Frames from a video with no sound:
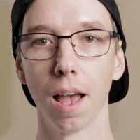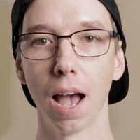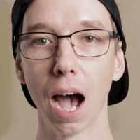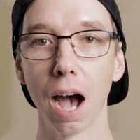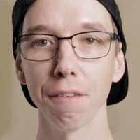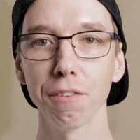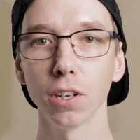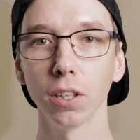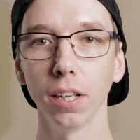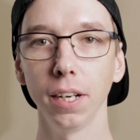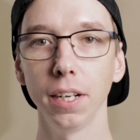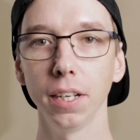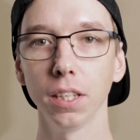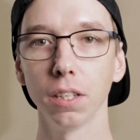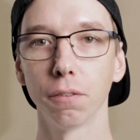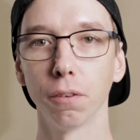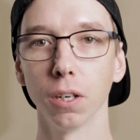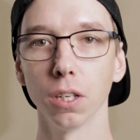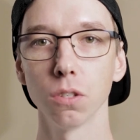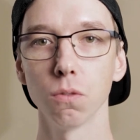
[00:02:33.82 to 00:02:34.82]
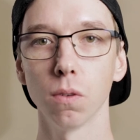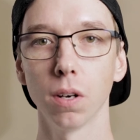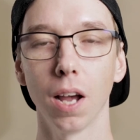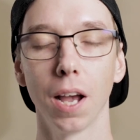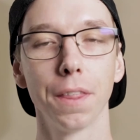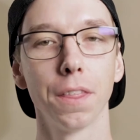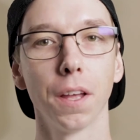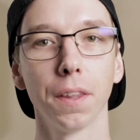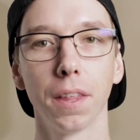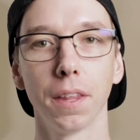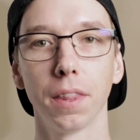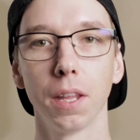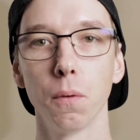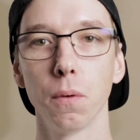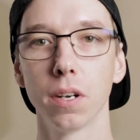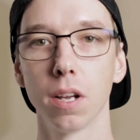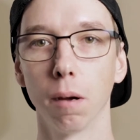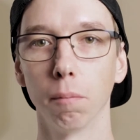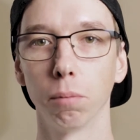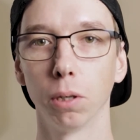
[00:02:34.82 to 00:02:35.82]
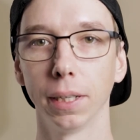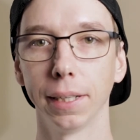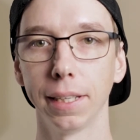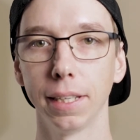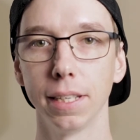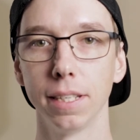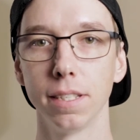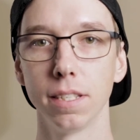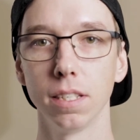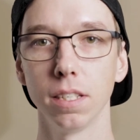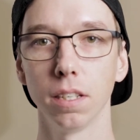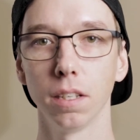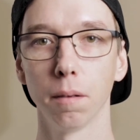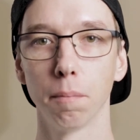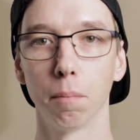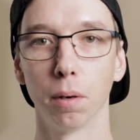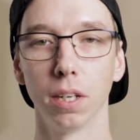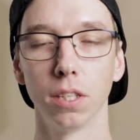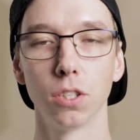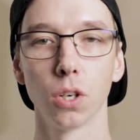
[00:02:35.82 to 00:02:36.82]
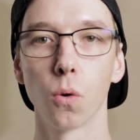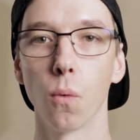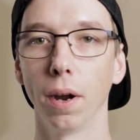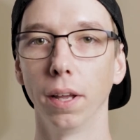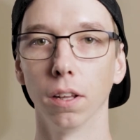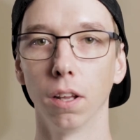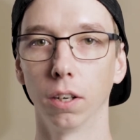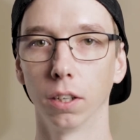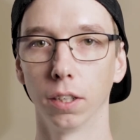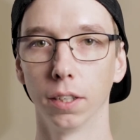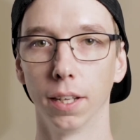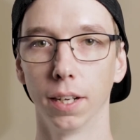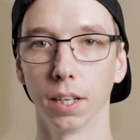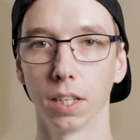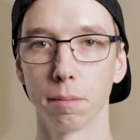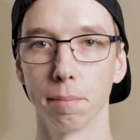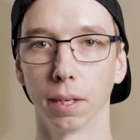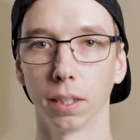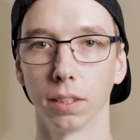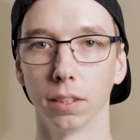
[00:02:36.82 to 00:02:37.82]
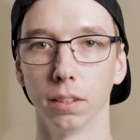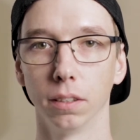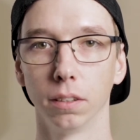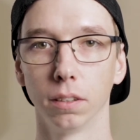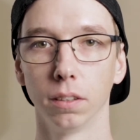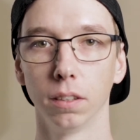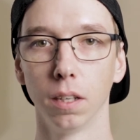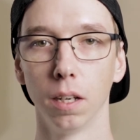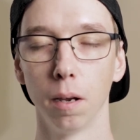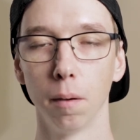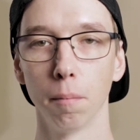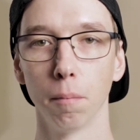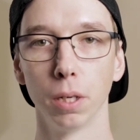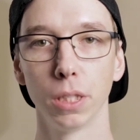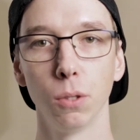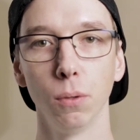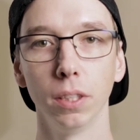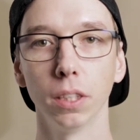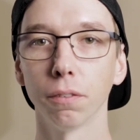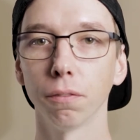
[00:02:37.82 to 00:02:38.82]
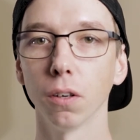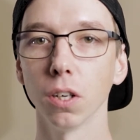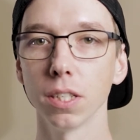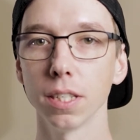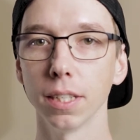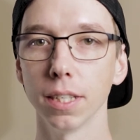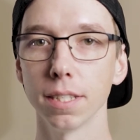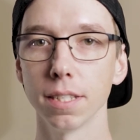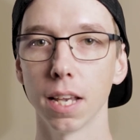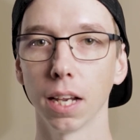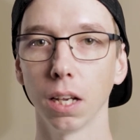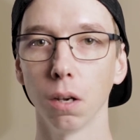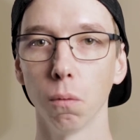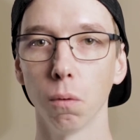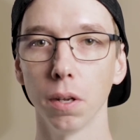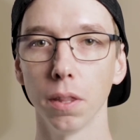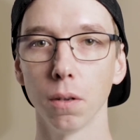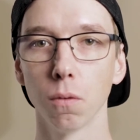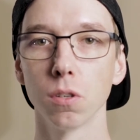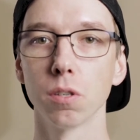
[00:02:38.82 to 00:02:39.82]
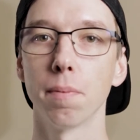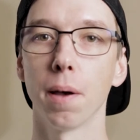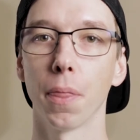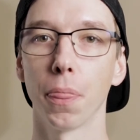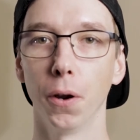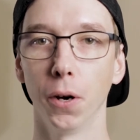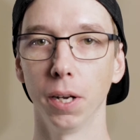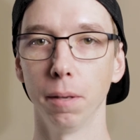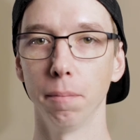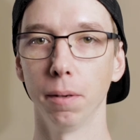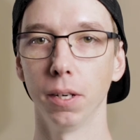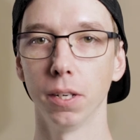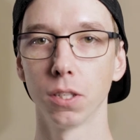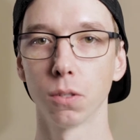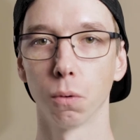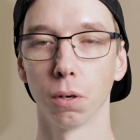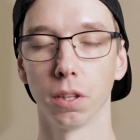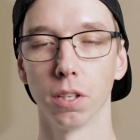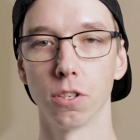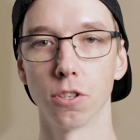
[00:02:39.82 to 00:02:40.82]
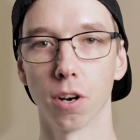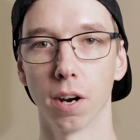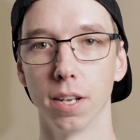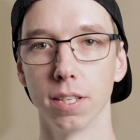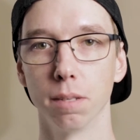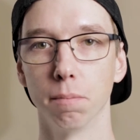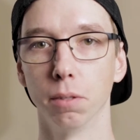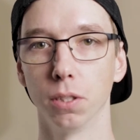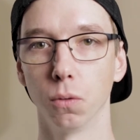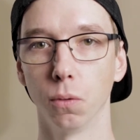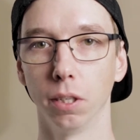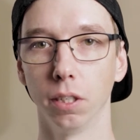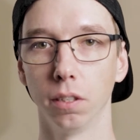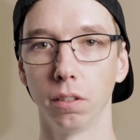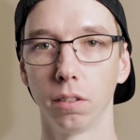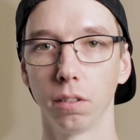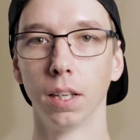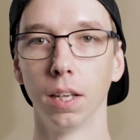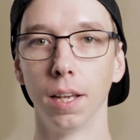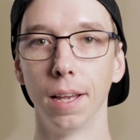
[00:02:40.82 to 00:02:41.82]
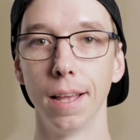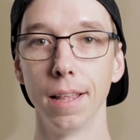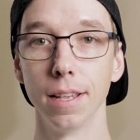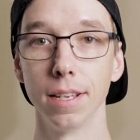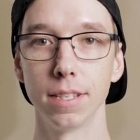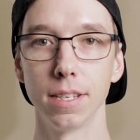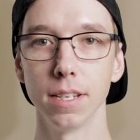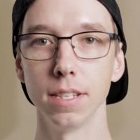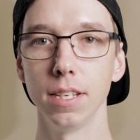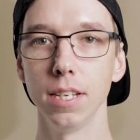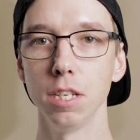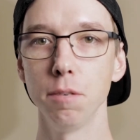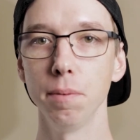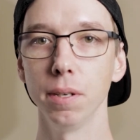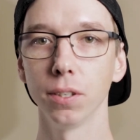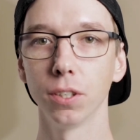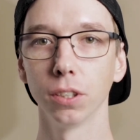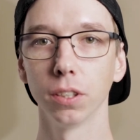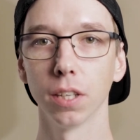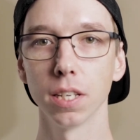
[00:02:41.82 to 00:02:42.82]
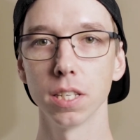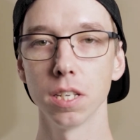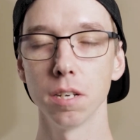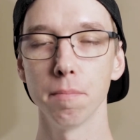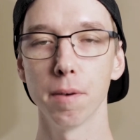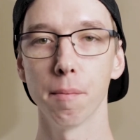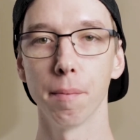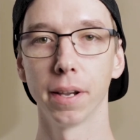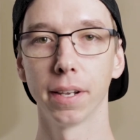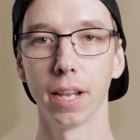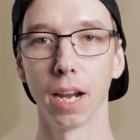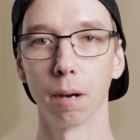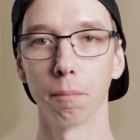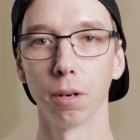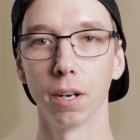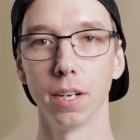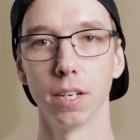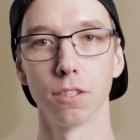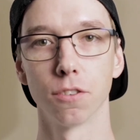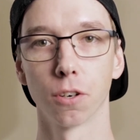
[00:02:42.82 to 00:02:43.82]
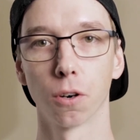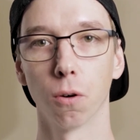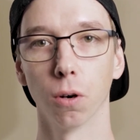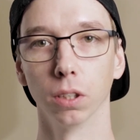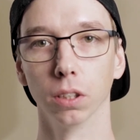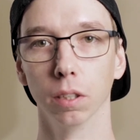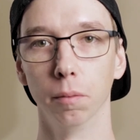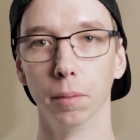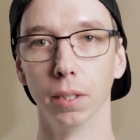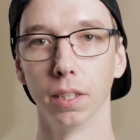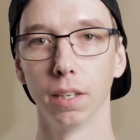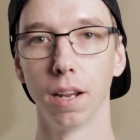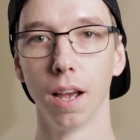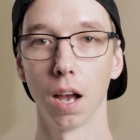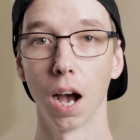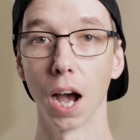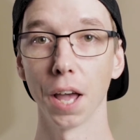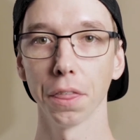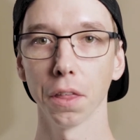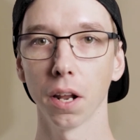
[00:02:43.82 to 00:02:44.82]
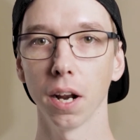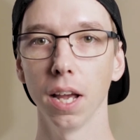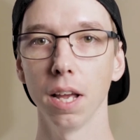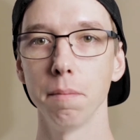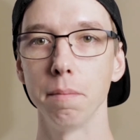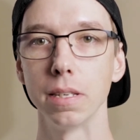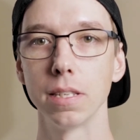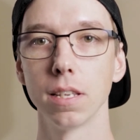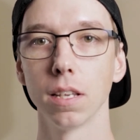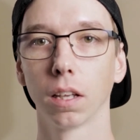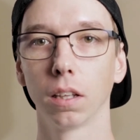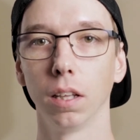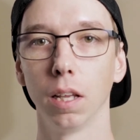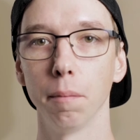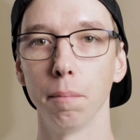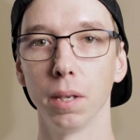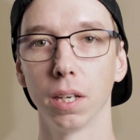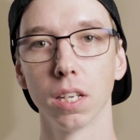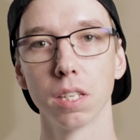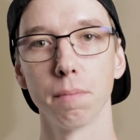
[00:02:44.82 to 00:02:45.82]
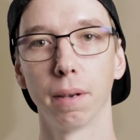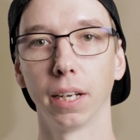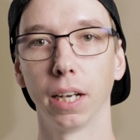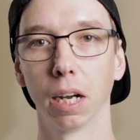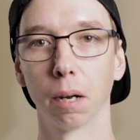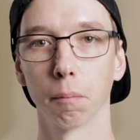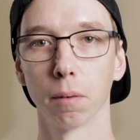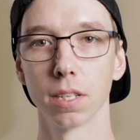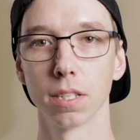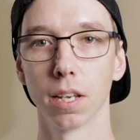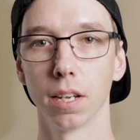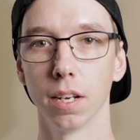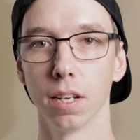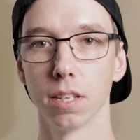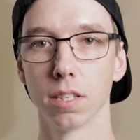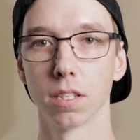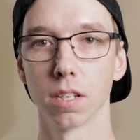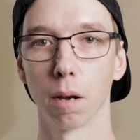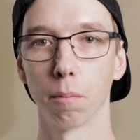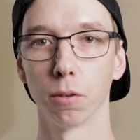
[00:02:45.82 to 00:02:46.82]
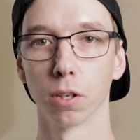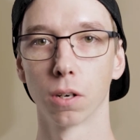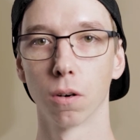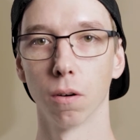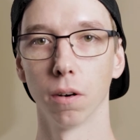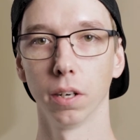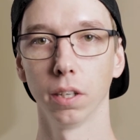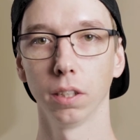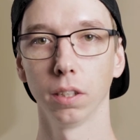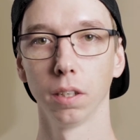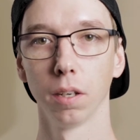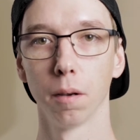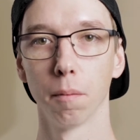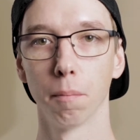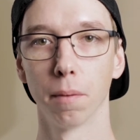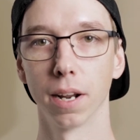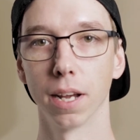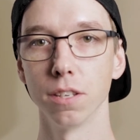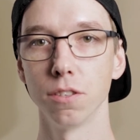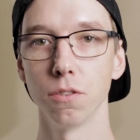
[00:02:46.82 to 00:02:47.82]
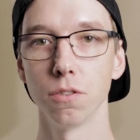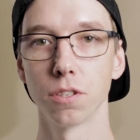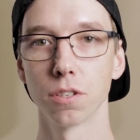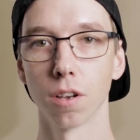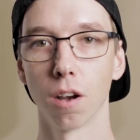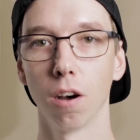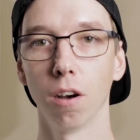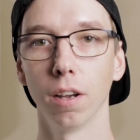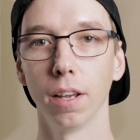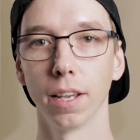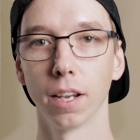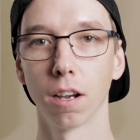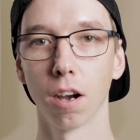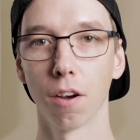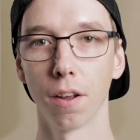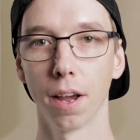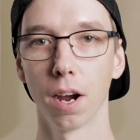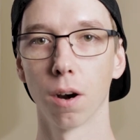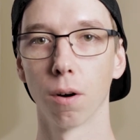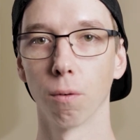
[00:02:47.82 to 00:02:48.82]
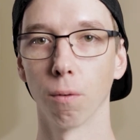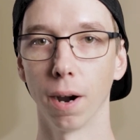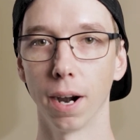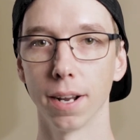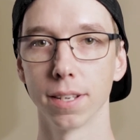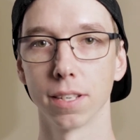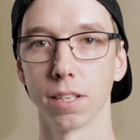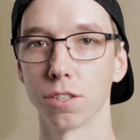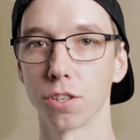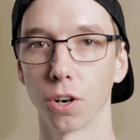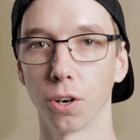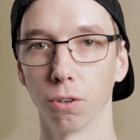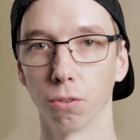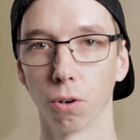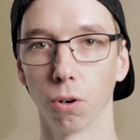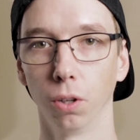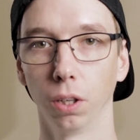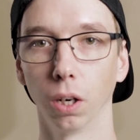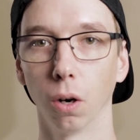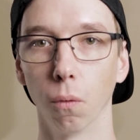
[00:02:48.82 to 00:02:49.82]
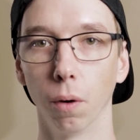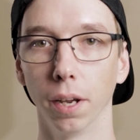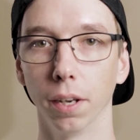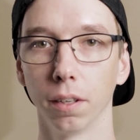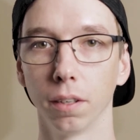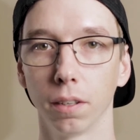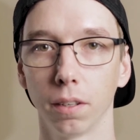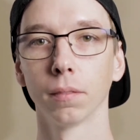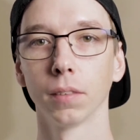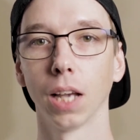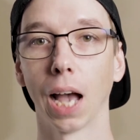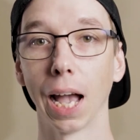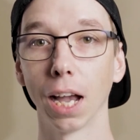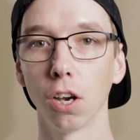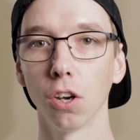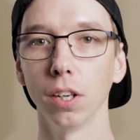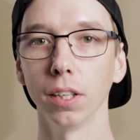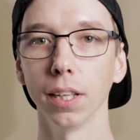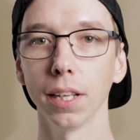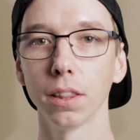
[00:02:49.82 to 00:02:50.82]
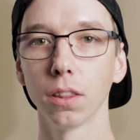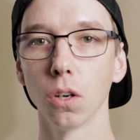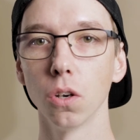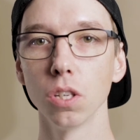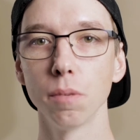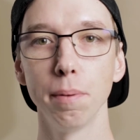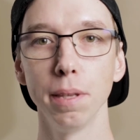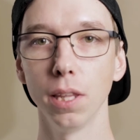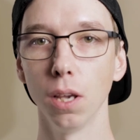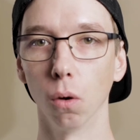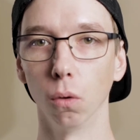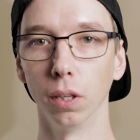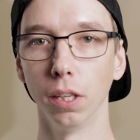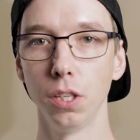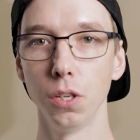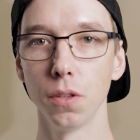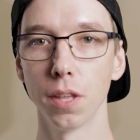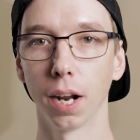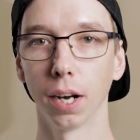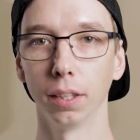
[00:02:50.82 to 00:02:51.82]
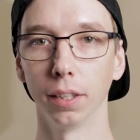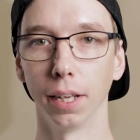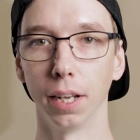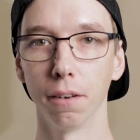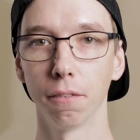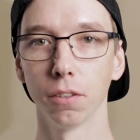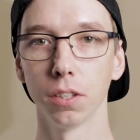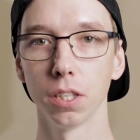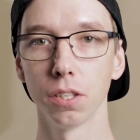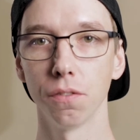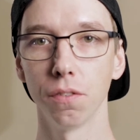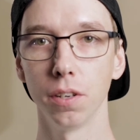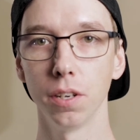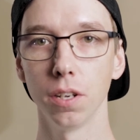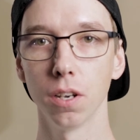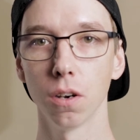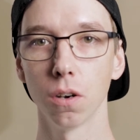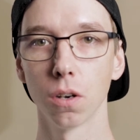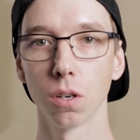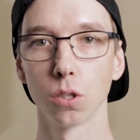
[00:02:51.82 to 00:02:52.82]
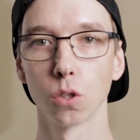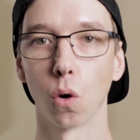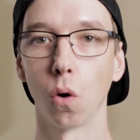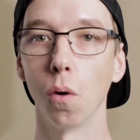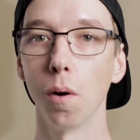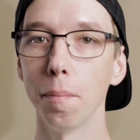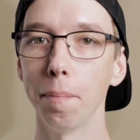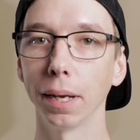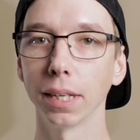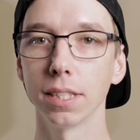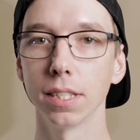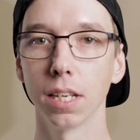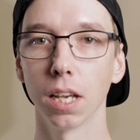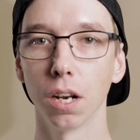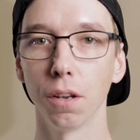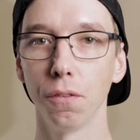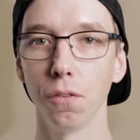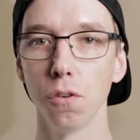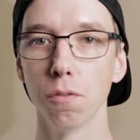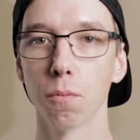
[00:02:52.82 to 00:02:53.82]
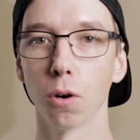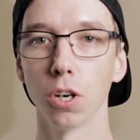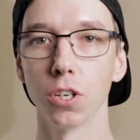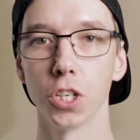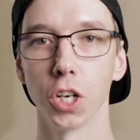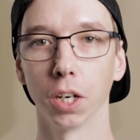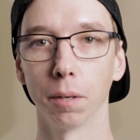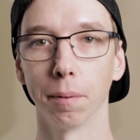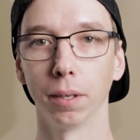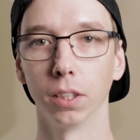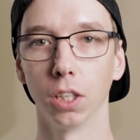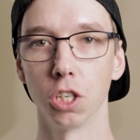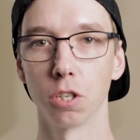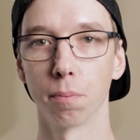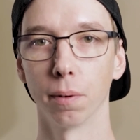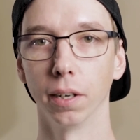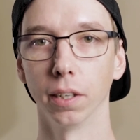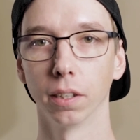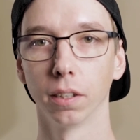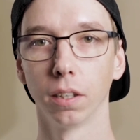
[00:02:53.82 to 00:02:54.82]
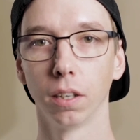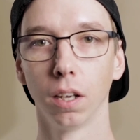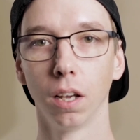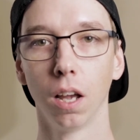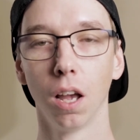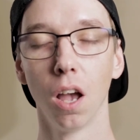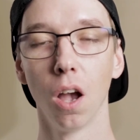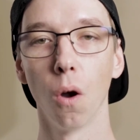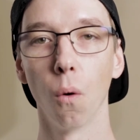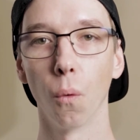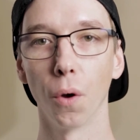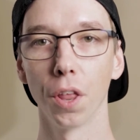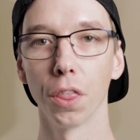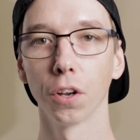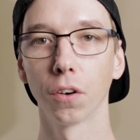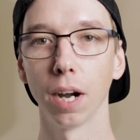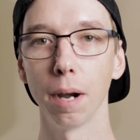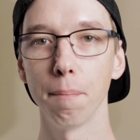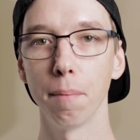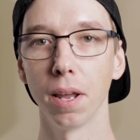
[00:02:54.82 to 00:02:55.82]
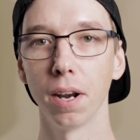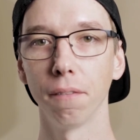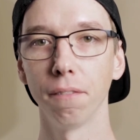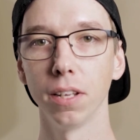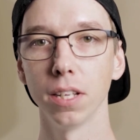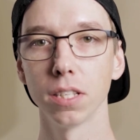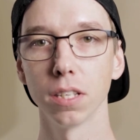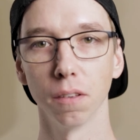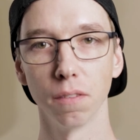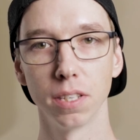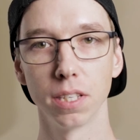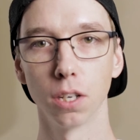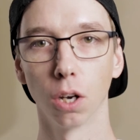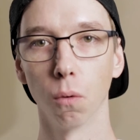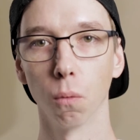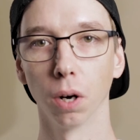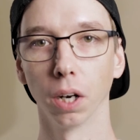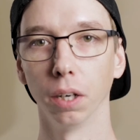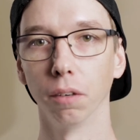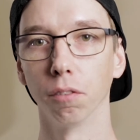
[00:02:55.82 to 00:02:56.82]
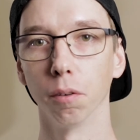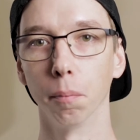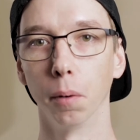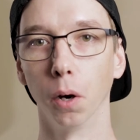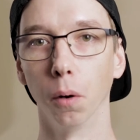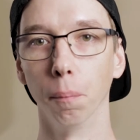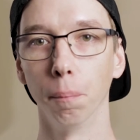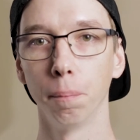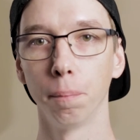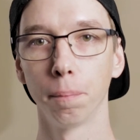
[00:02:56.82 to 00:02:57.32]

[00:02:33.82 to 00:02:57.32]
After landing the first one, I thought that they would come pretty easy, but it took way longer than expected. Between the first and the second one, there was about 30 minutes worth of tries in between. This did teach me a good lesson about my camera and its record limit. I thought I had missed the clip because my camera said it had stopped recording, but as you saw, it cut out right as I started rolling away. I couldn't let those be the only two that I landed for this video, so I went back to get a few more during my lunch break. One of the great benefits of still working from home.